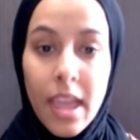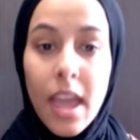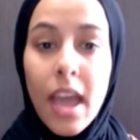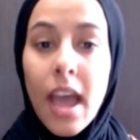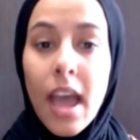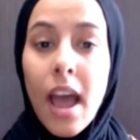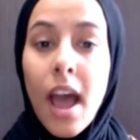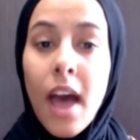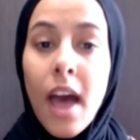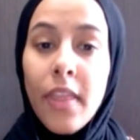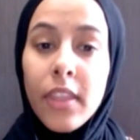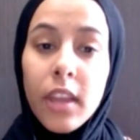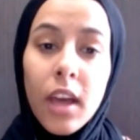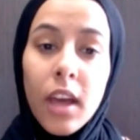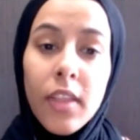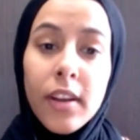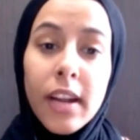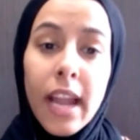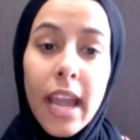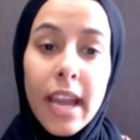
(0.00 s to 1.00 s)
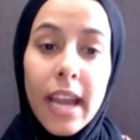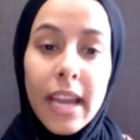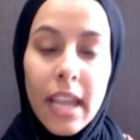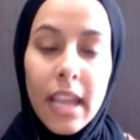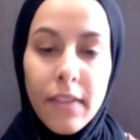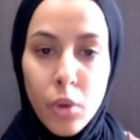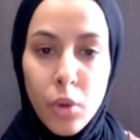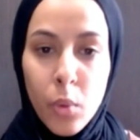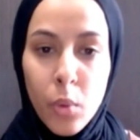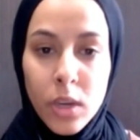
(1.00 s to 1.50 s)
On the other hand,
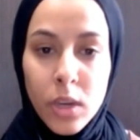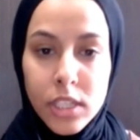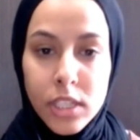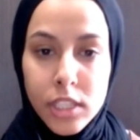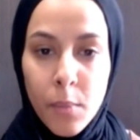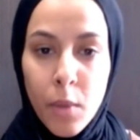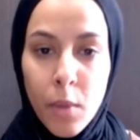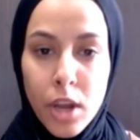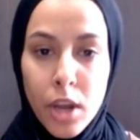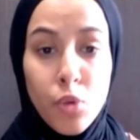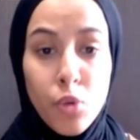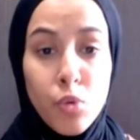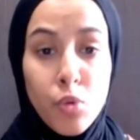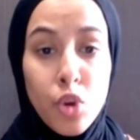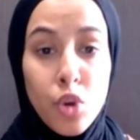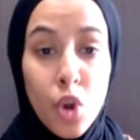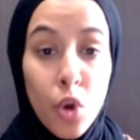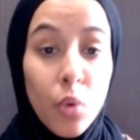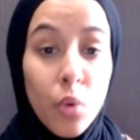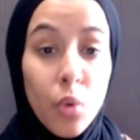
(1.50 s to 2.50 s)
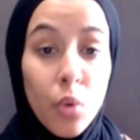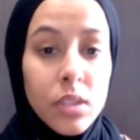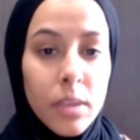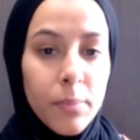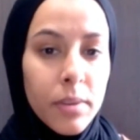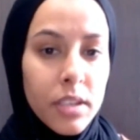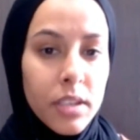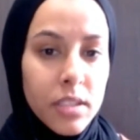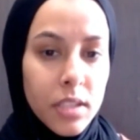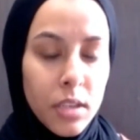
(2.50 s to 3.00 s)
if you are someone who knows a
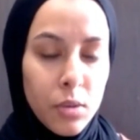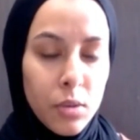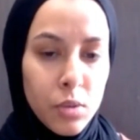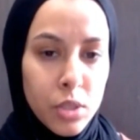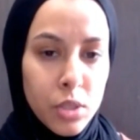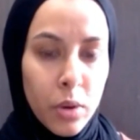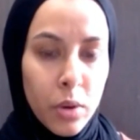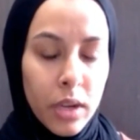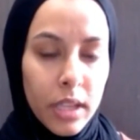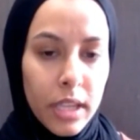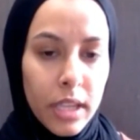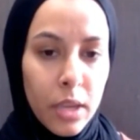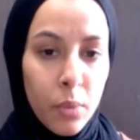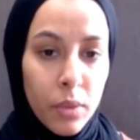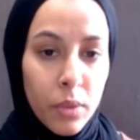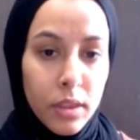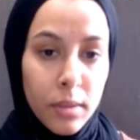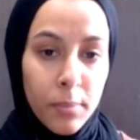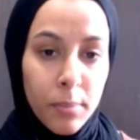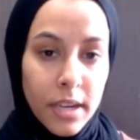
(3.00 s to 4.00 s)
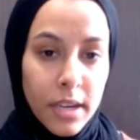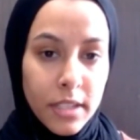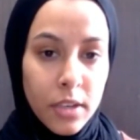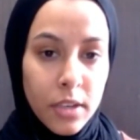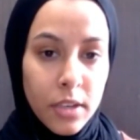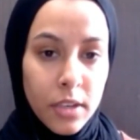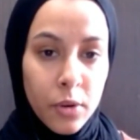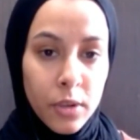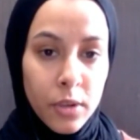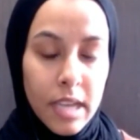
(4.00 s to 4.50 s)
person who's struggling with depression or
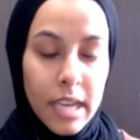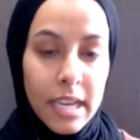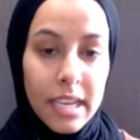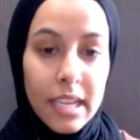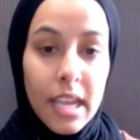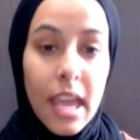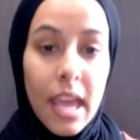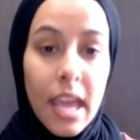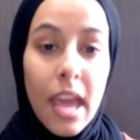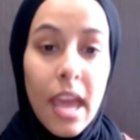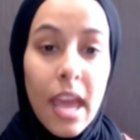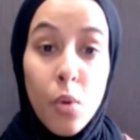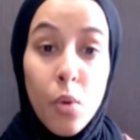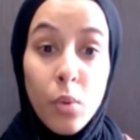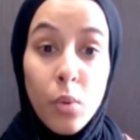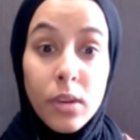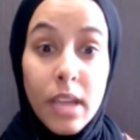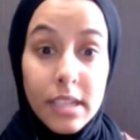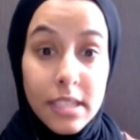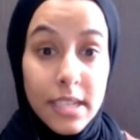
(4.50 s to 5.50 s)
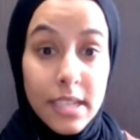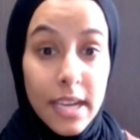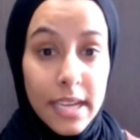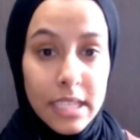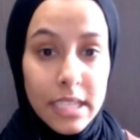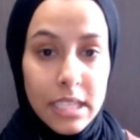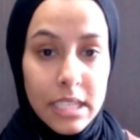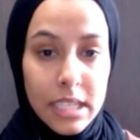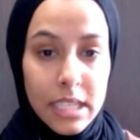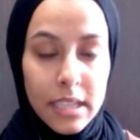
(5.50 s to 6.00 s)
anxiety who tends to
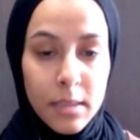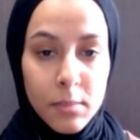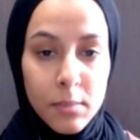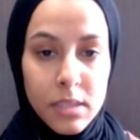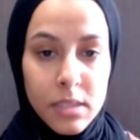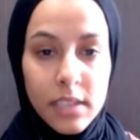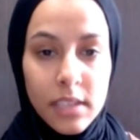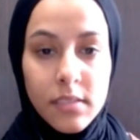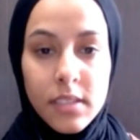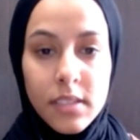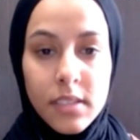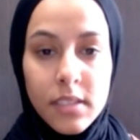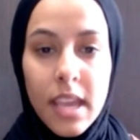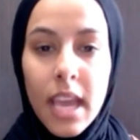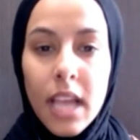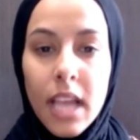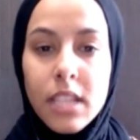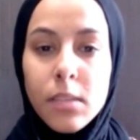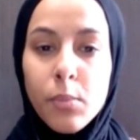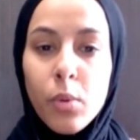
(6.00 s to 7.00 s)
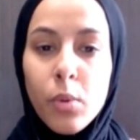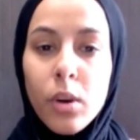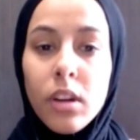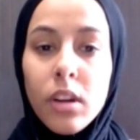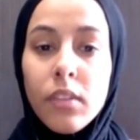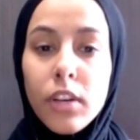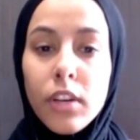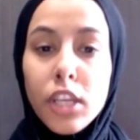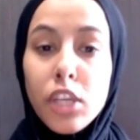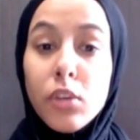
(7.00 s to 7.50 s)
isolate themselves, it's important
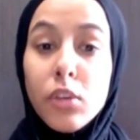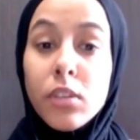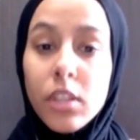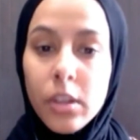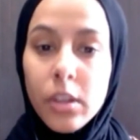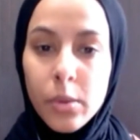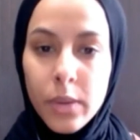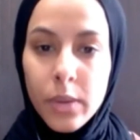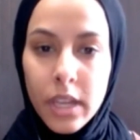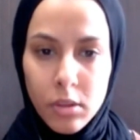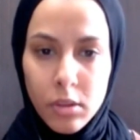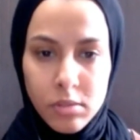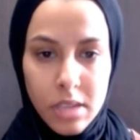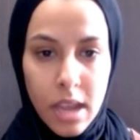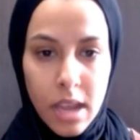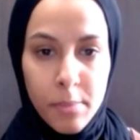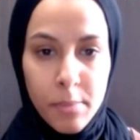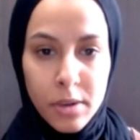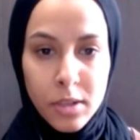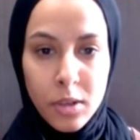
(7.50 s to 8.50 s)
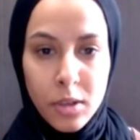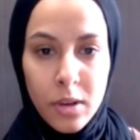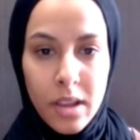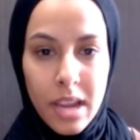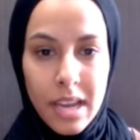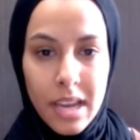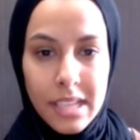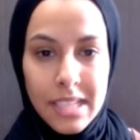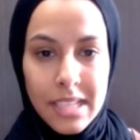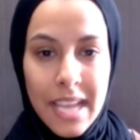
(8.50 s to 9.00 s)
for you to create those
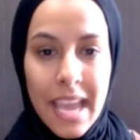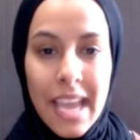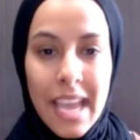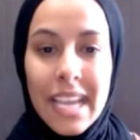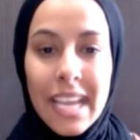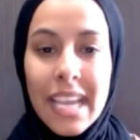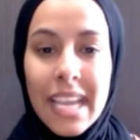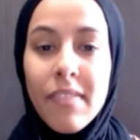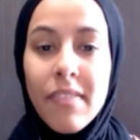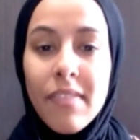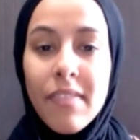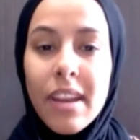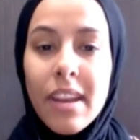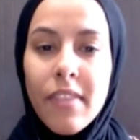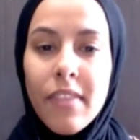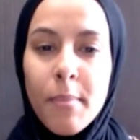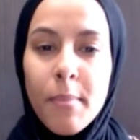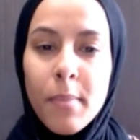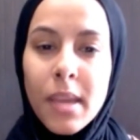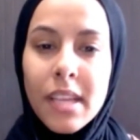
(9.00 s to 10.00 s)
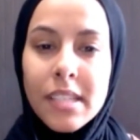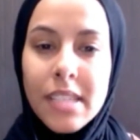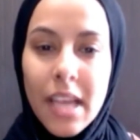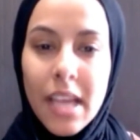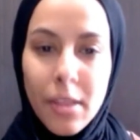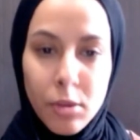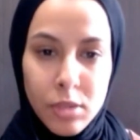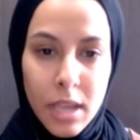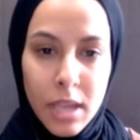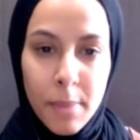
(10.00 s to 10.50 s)
opportunities, even if it means that
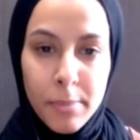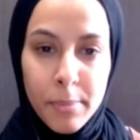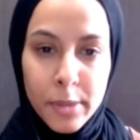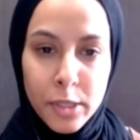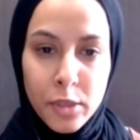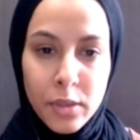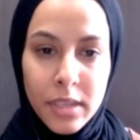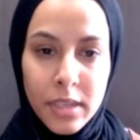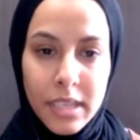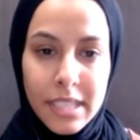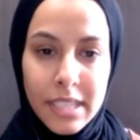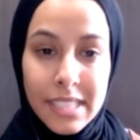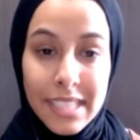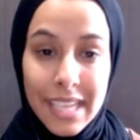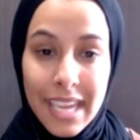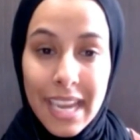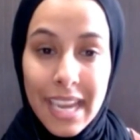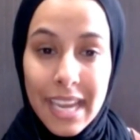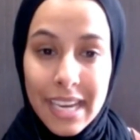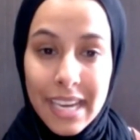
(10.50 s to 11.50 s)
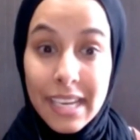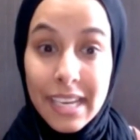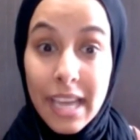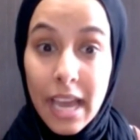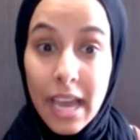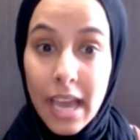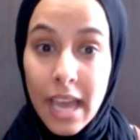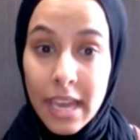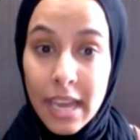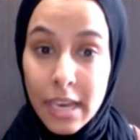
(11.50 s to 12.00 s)
those opportunities can
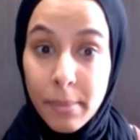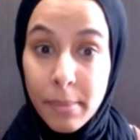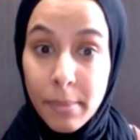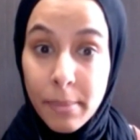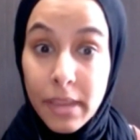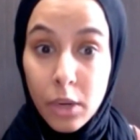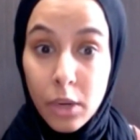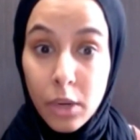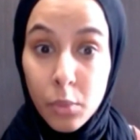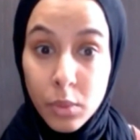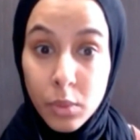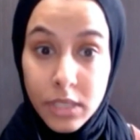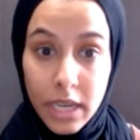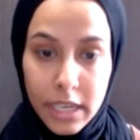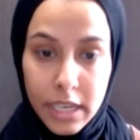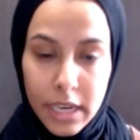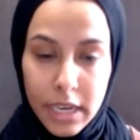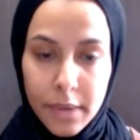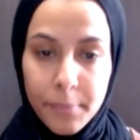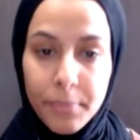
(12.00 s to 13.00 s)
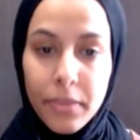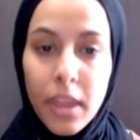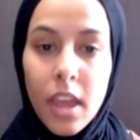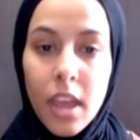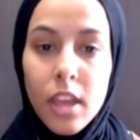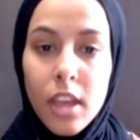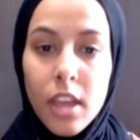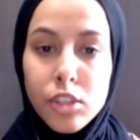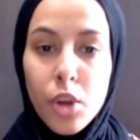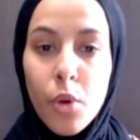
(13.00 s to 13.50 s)
end up getting rejected.
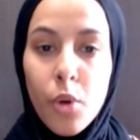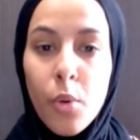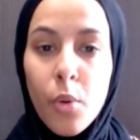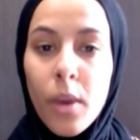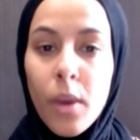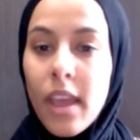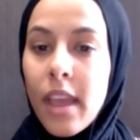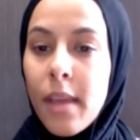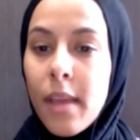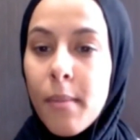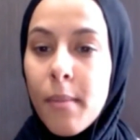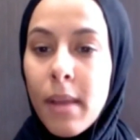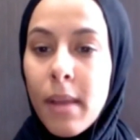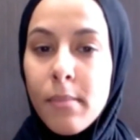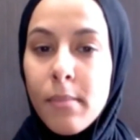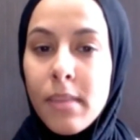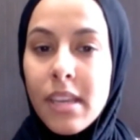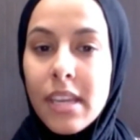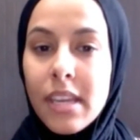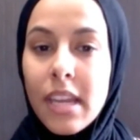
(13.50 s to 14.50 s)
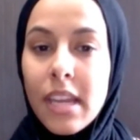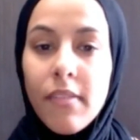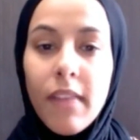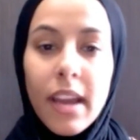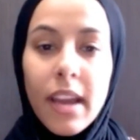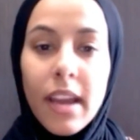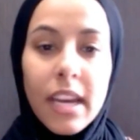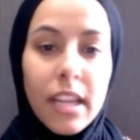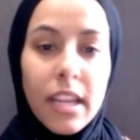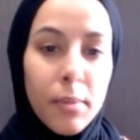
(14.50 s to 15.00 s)
So it might mean
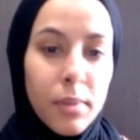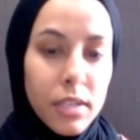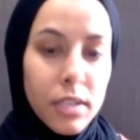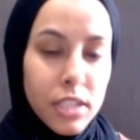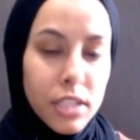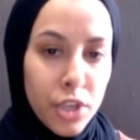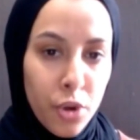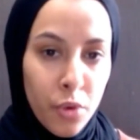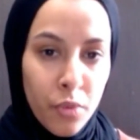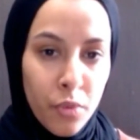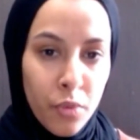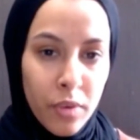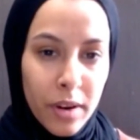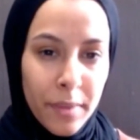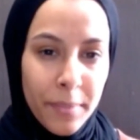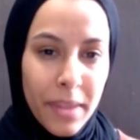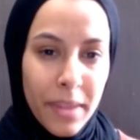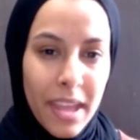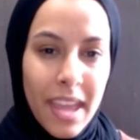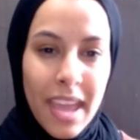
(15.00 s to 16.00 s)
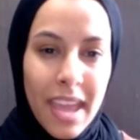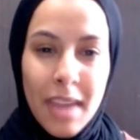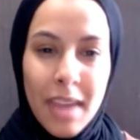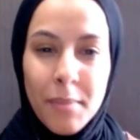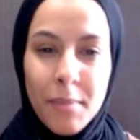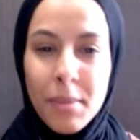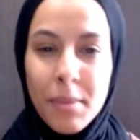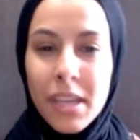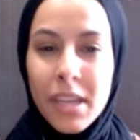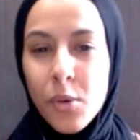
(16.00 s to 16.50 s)
inviting the person over and
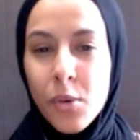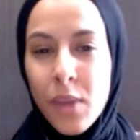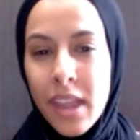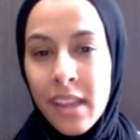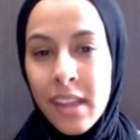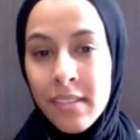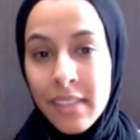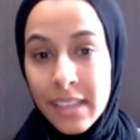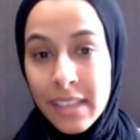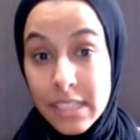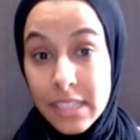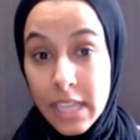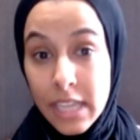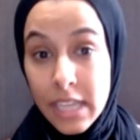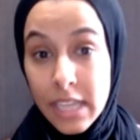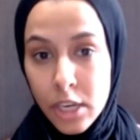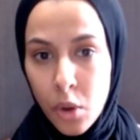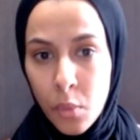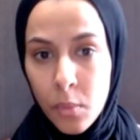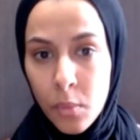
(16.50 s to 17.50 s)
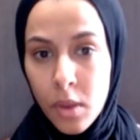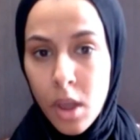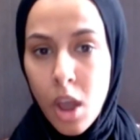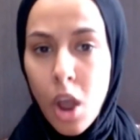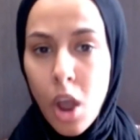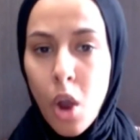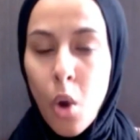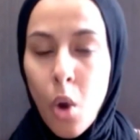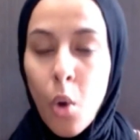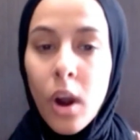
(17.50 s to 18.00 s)
being okay if they say no,
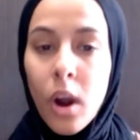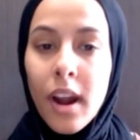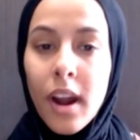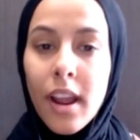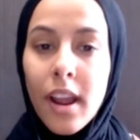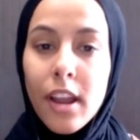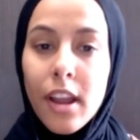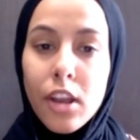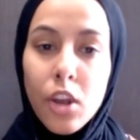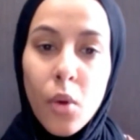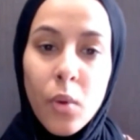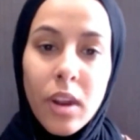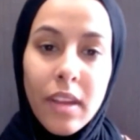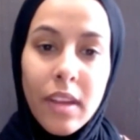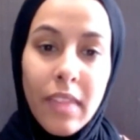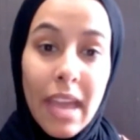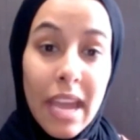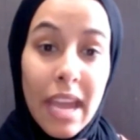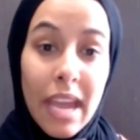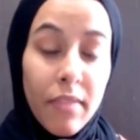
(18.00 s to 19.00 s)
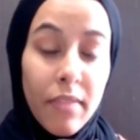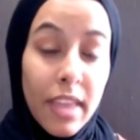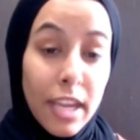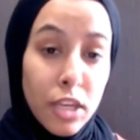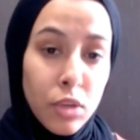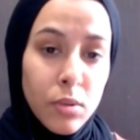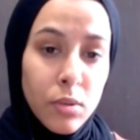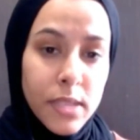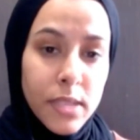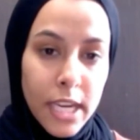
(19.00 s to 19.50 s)
or noting that if they
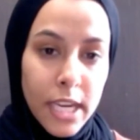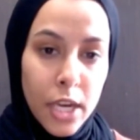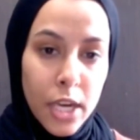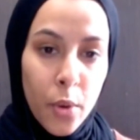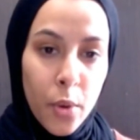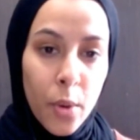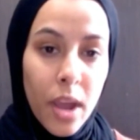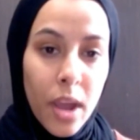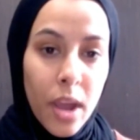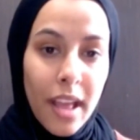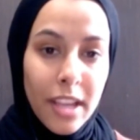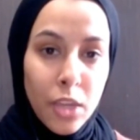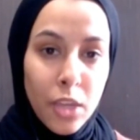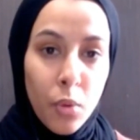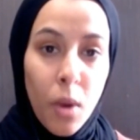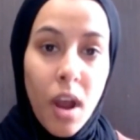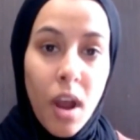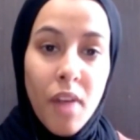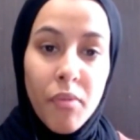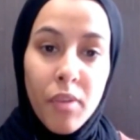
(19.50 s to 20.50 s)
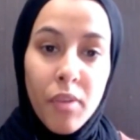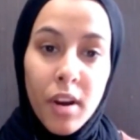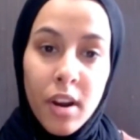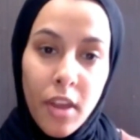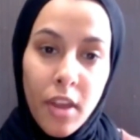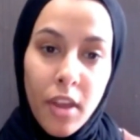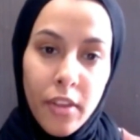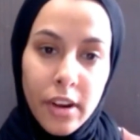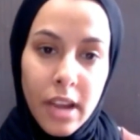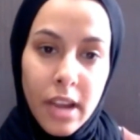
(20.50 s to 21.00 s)
do say no, you offer
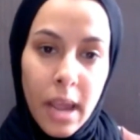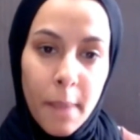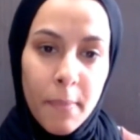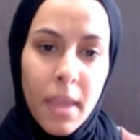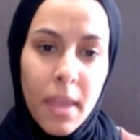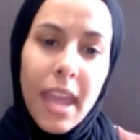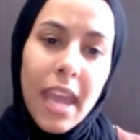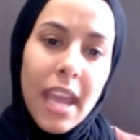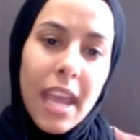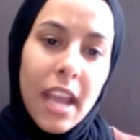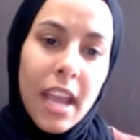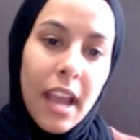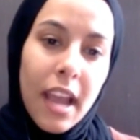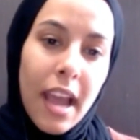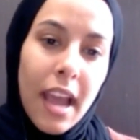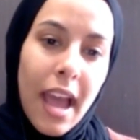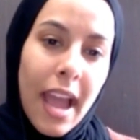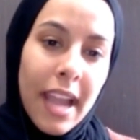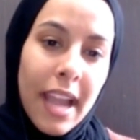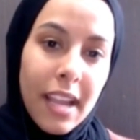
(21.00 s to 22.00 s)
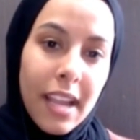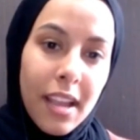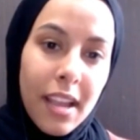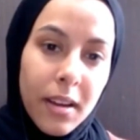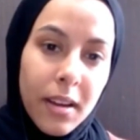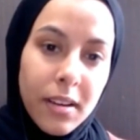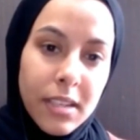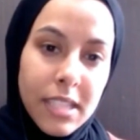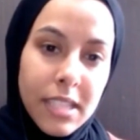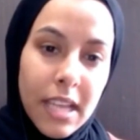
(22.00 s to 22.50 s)
another time. Hey, I
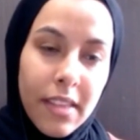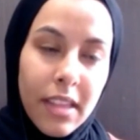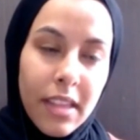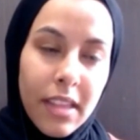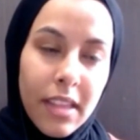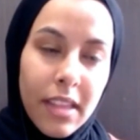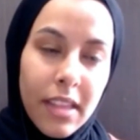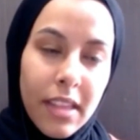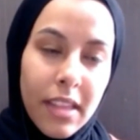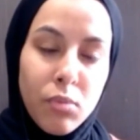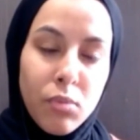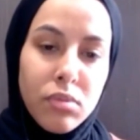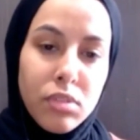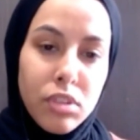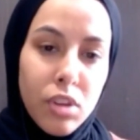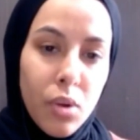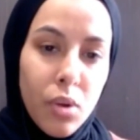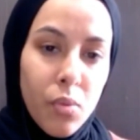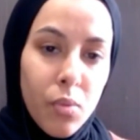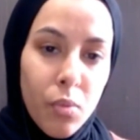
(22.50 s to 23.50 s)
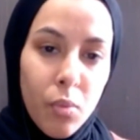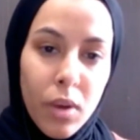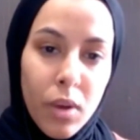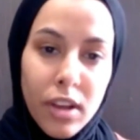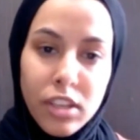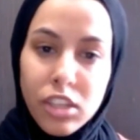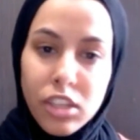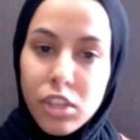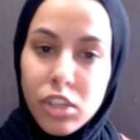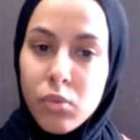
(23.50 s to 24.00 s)
understand that you don't want
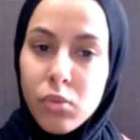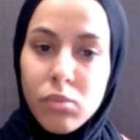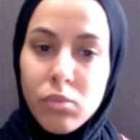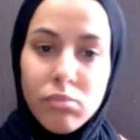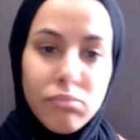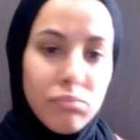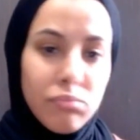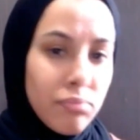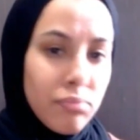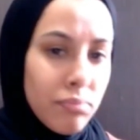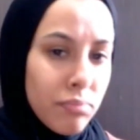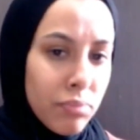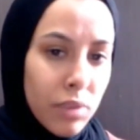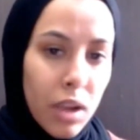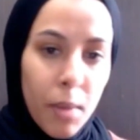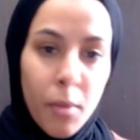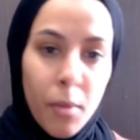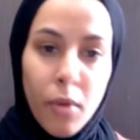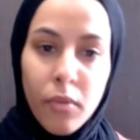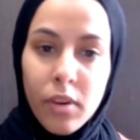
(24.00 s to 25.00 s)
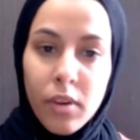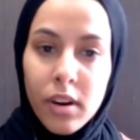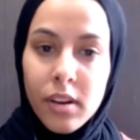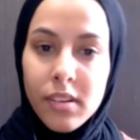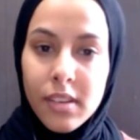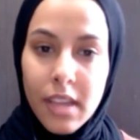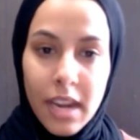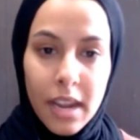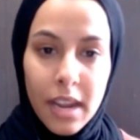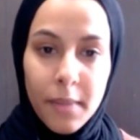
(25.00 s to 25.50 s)
to come over
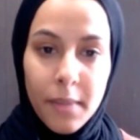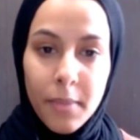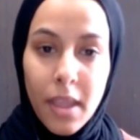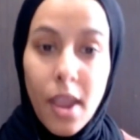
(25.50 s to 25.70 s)
today.